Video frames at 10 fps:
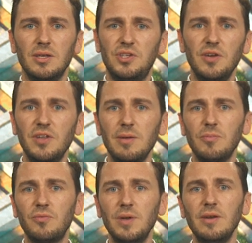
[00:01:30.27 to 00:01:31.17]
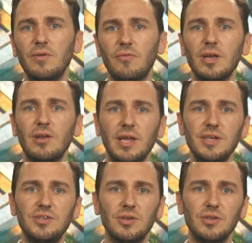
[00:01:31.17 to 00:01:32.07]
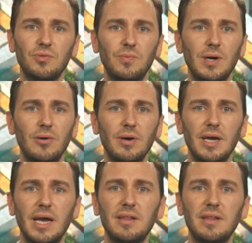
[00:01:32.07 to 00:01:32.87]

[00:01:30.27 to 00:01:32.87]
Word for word: shifting between regulations while